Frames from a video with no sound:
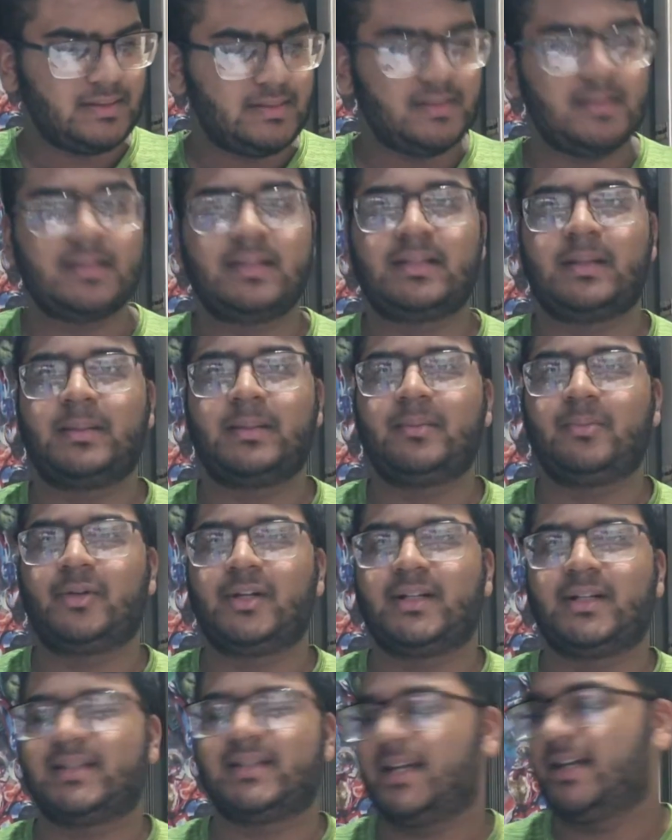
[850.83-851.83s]
something more
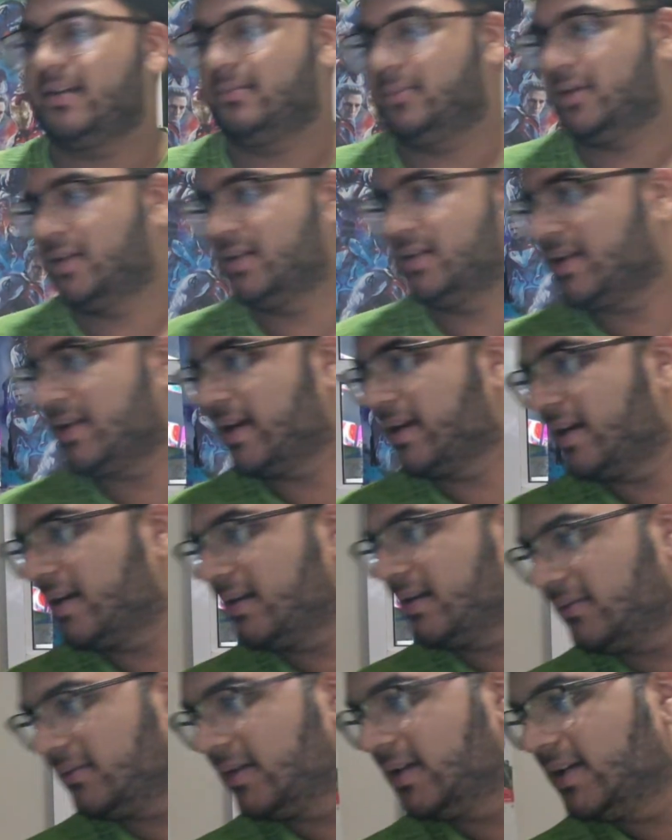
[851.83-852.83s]
exciting because I
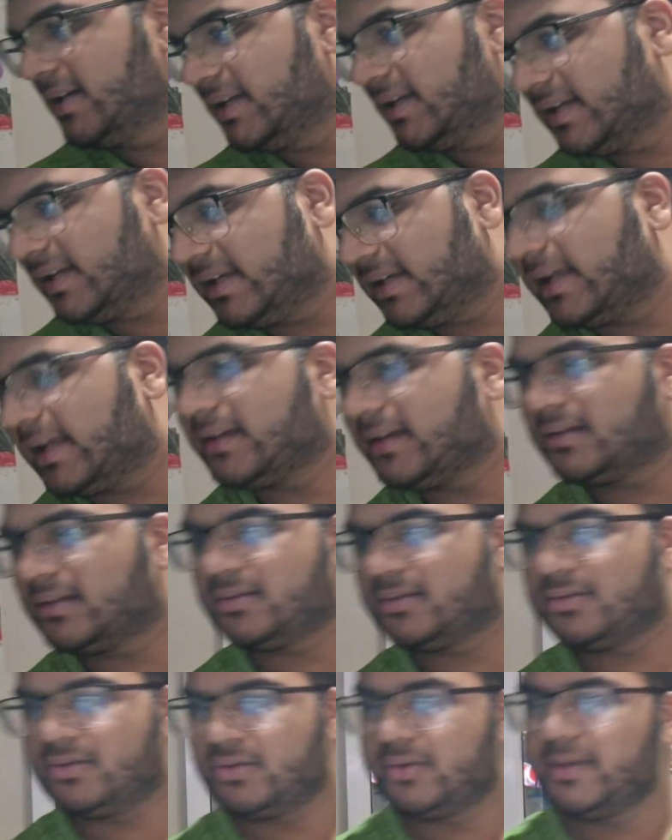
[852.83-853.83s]
kind of
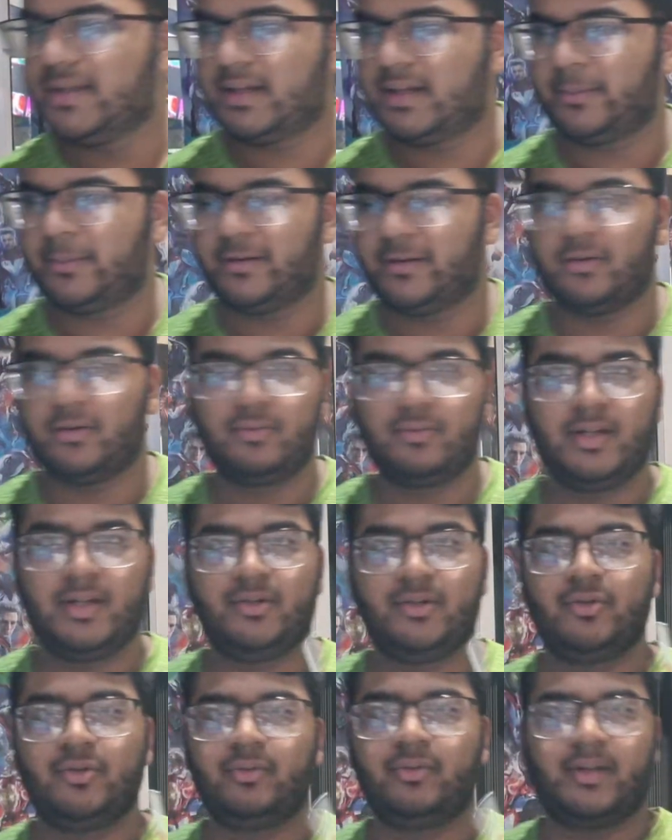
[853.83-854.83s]
like doing. I mean, I only
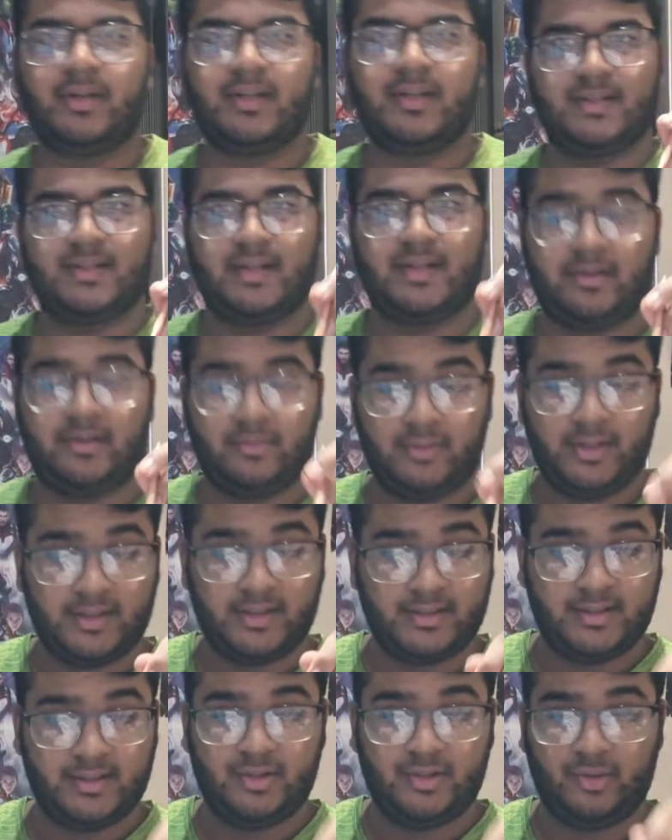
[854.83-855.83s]

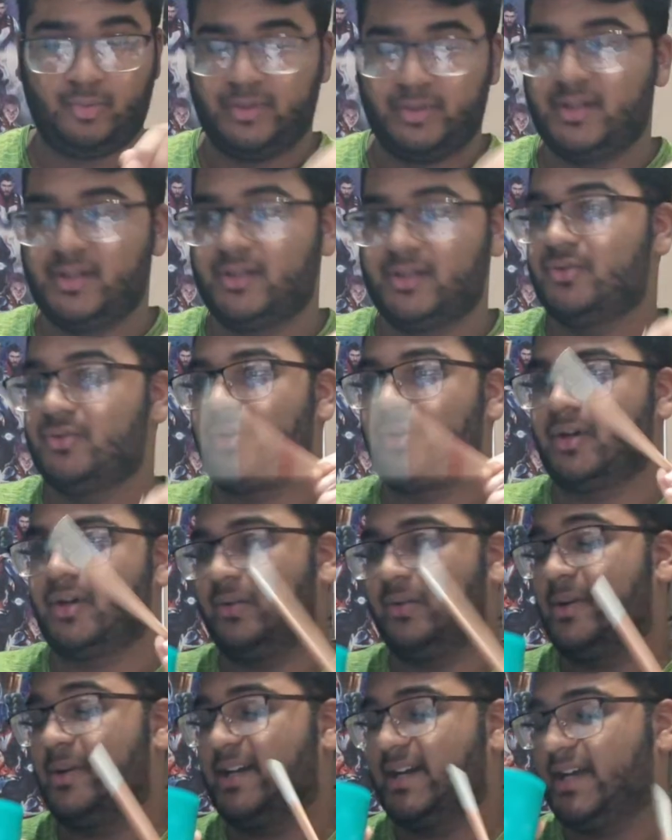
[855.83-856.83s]
continue with this drawing
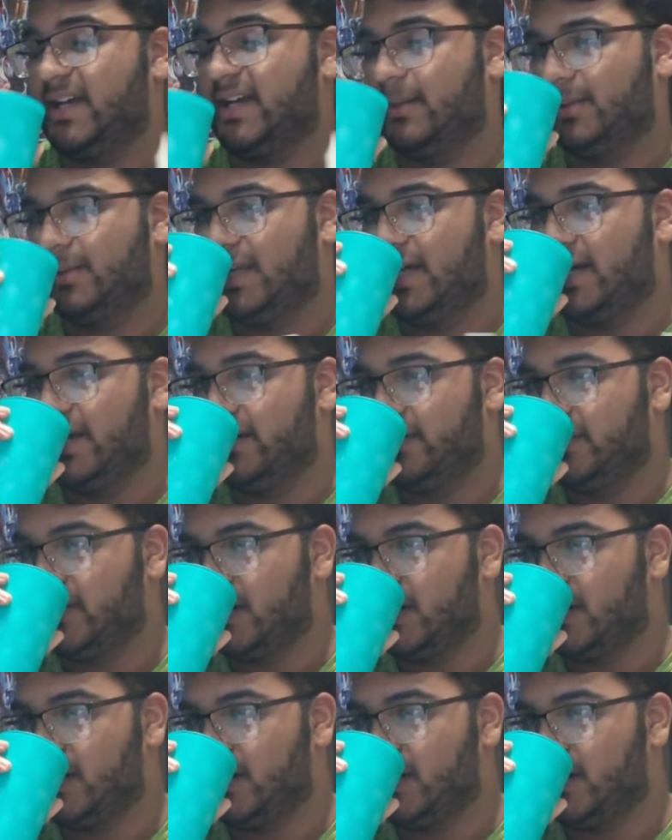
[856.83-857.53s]
when I am live.